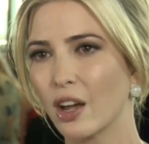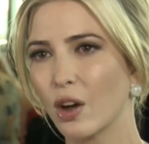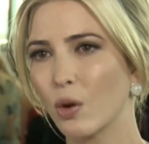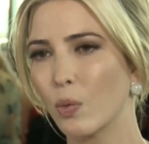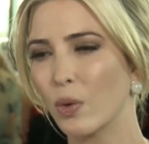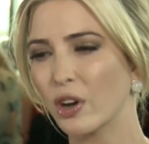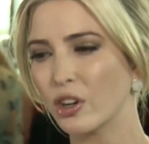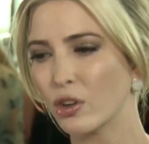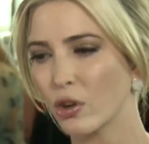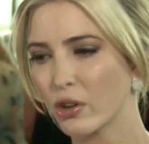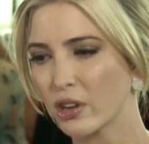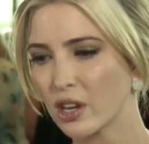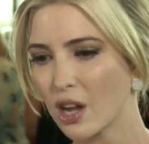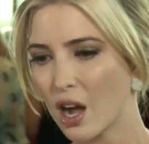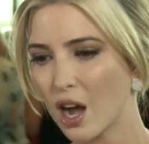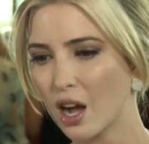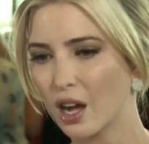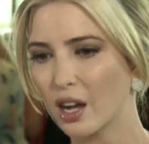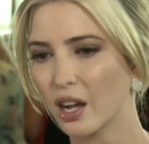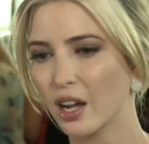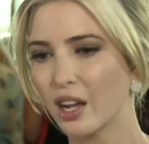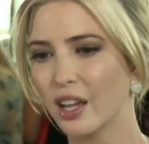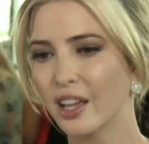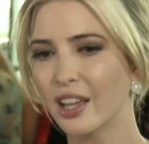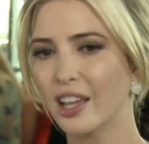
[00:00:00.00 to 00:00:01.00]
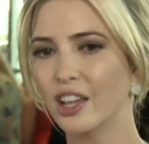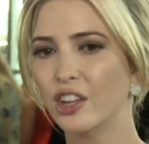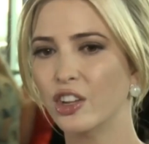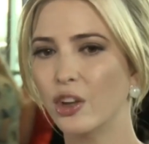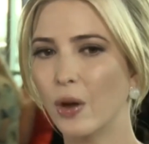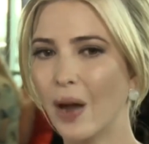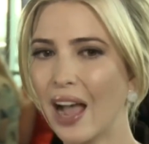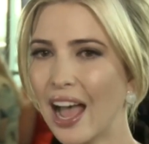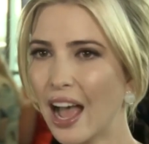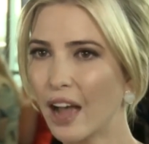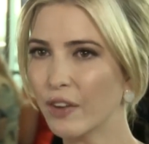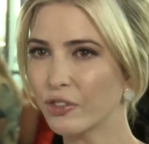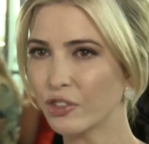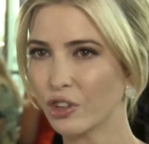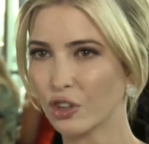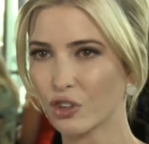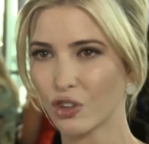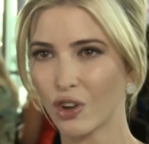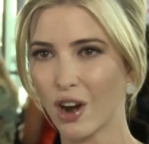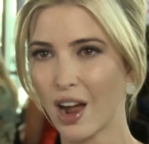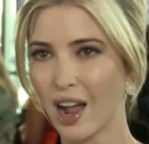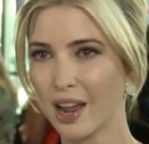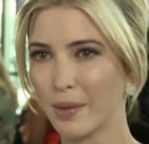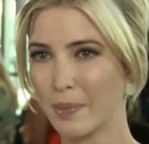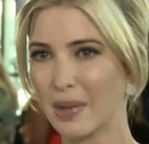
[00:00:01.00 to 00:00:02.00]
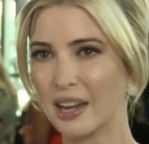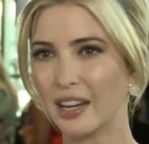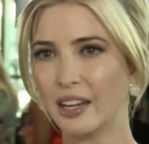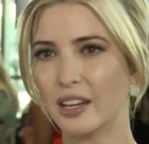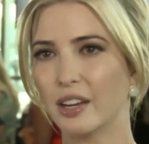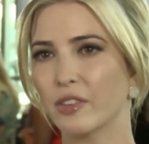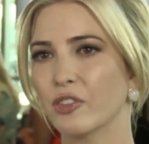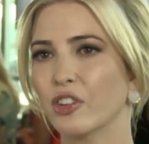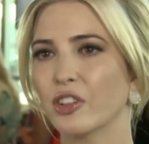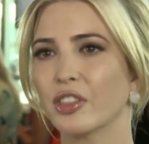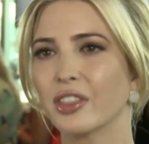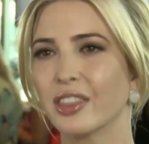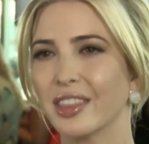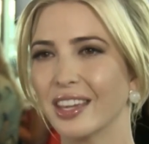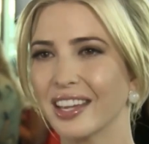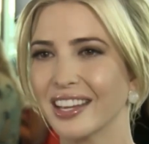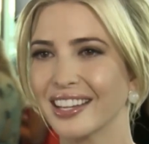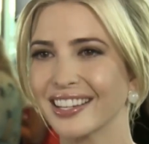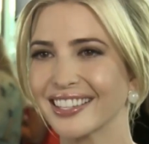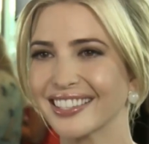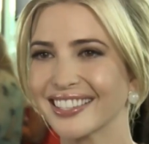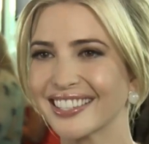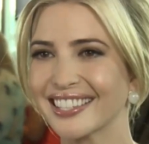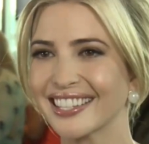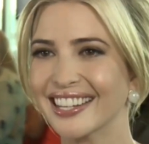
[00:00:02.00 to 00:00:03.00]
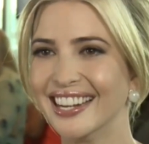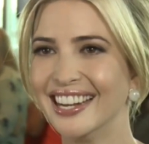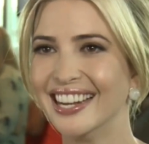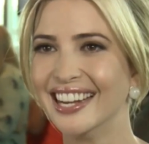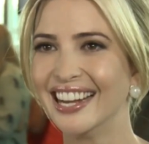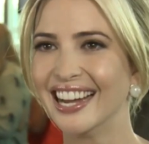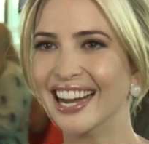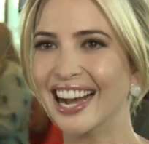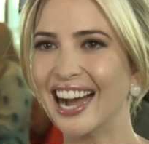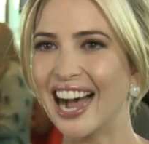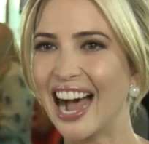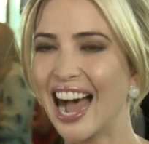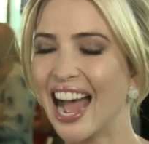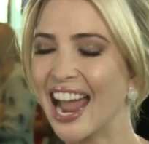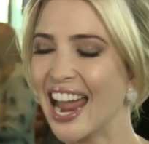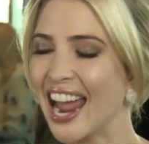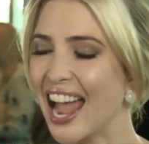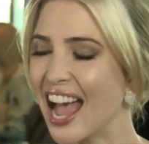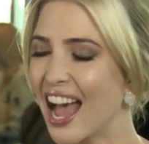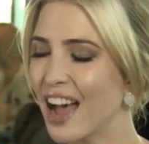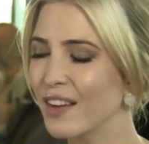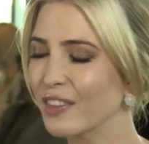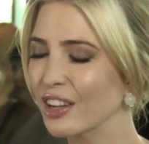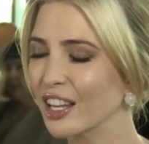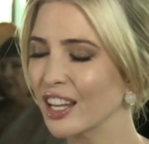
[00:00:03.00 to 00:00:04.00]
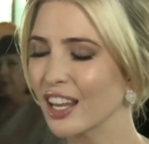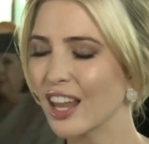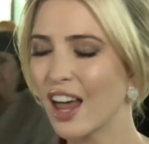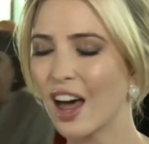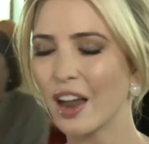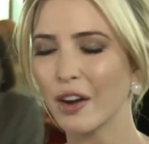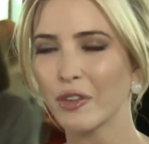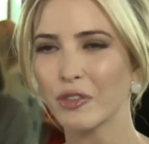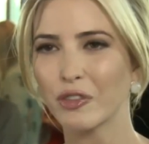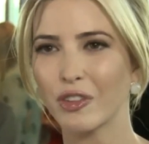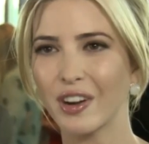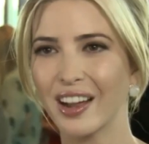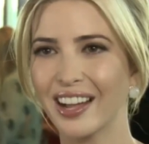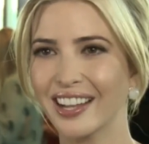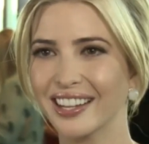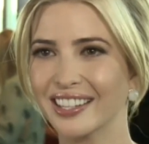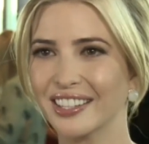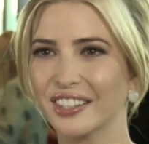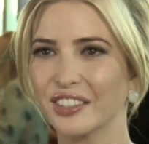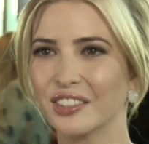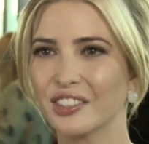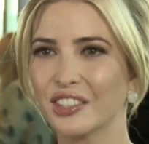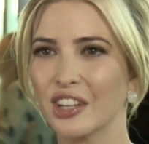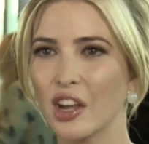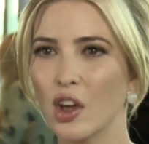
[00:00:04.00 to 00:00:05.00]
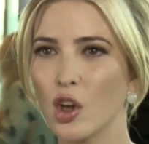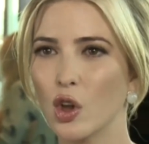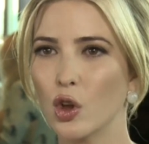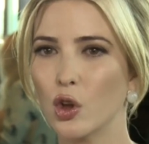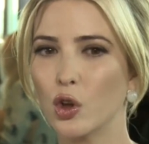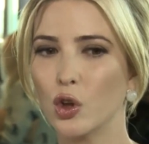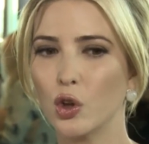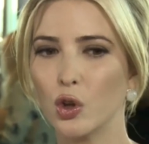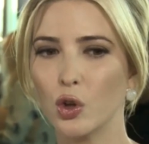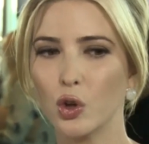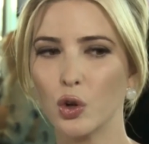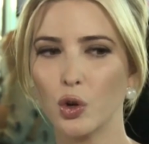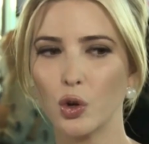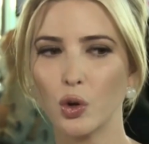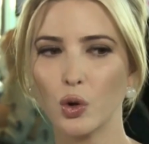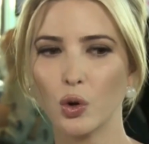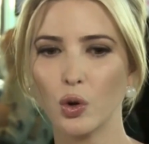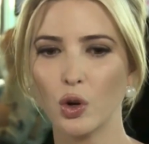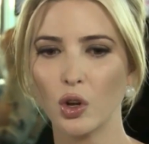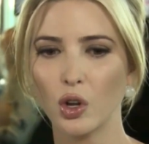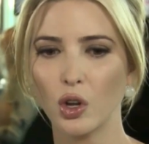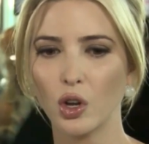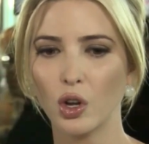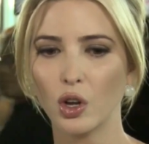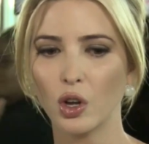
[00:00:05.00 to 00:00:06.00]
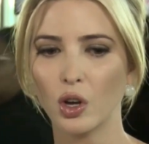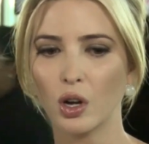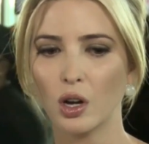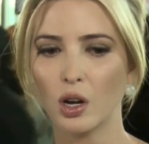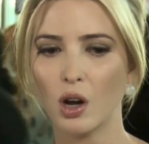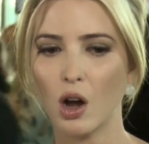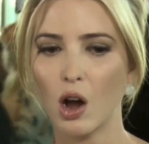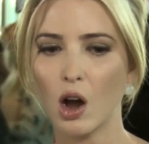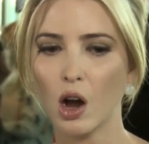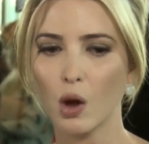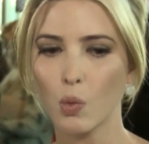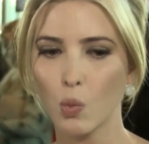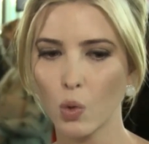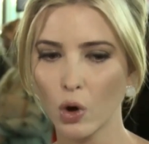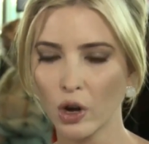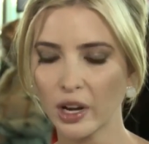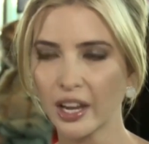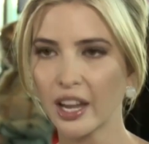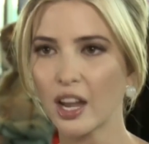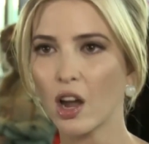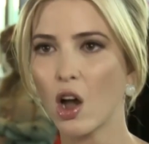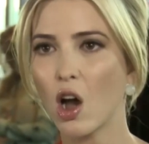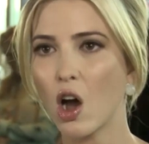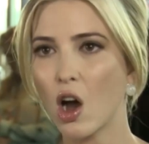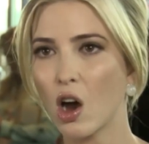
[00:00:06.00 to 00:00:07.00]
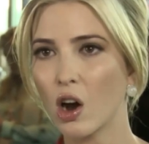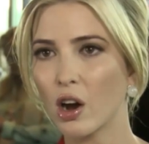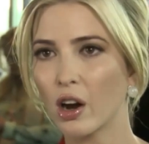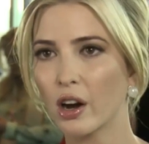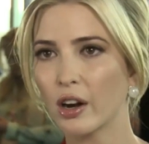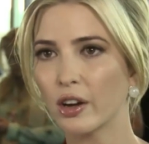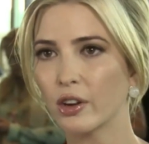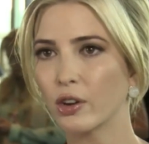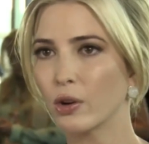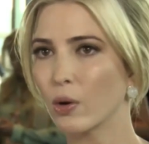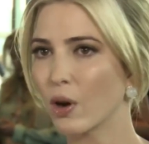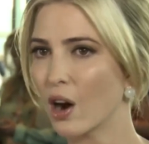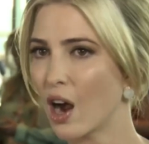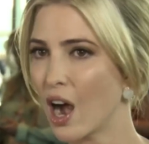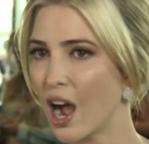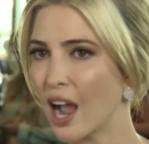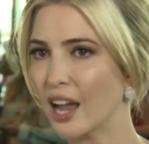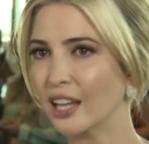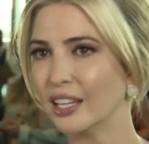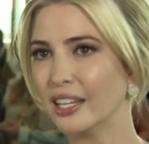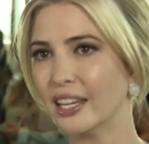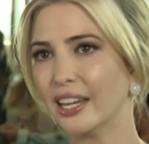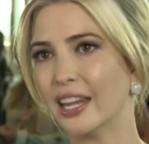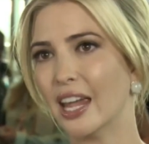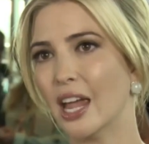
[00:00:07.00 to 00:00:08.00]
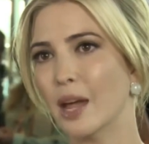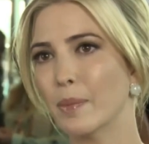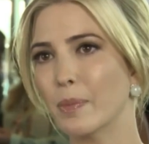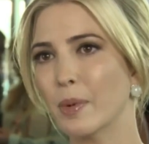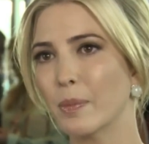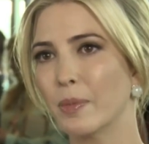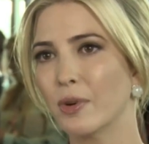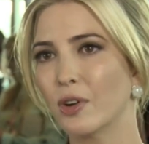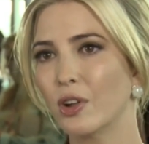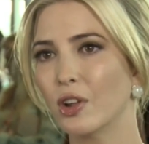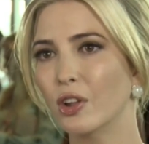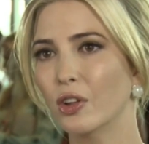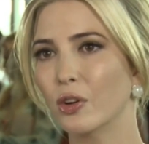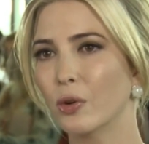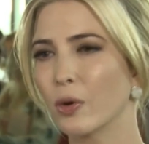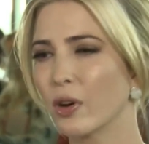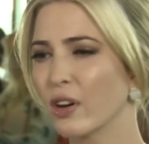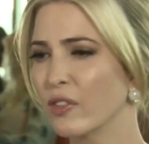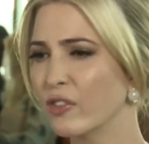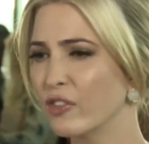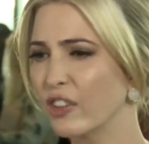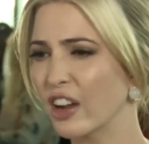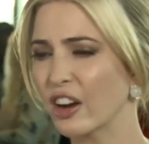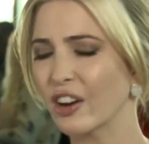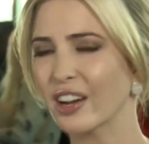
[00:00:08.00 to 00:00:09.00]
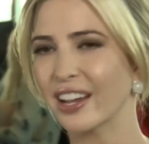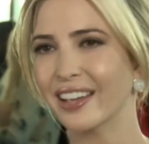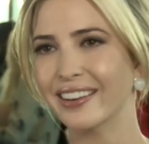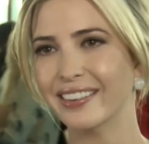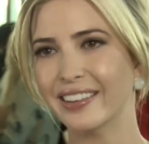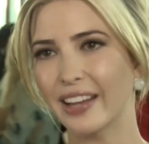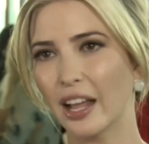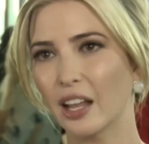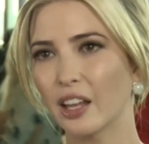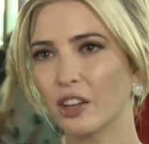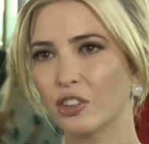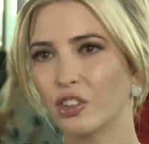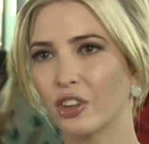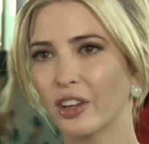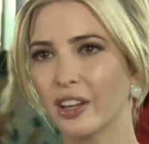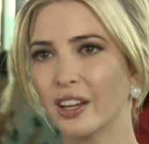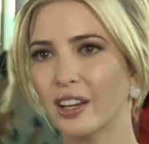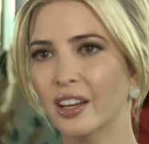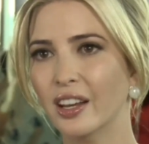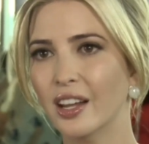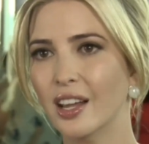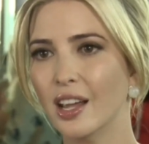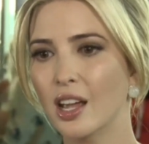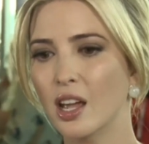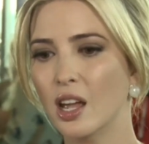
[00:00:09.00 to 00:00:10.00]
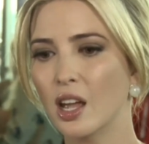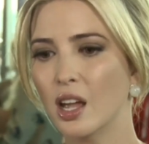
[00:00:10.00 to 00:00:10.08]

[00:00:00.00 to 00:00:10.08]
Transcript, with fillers: So when you're young, you have to try many different things. I have a lot of friends who are working hard, who are highly capable, who are very intelligent,